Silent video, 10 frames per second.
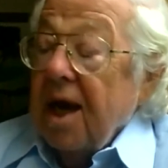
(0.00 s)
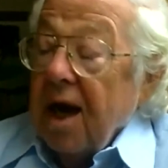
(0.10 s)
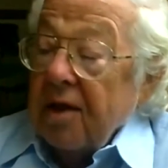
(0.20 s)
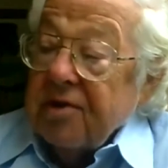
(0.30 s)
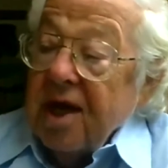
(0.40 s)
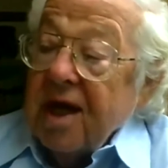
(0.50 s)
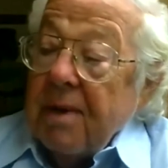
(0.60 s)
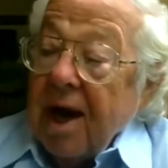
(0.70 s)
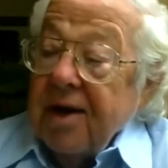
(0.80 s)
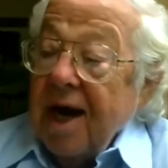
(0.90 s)
Another thing
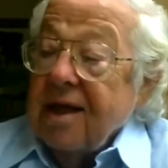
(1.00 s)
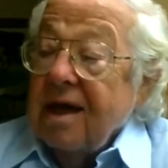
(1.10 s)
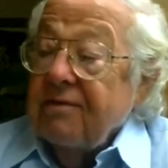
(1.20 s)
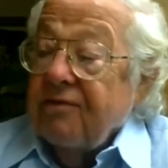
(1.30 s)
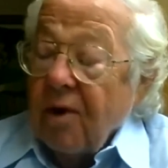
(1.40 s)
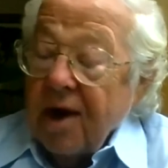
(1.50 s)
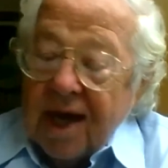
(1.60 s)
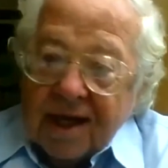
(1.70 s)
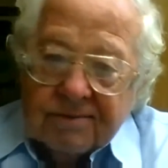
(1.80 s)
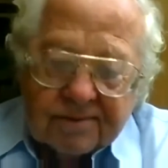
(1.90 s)
about nineteen
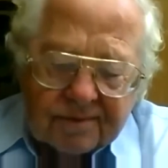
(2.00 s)
forty-eight,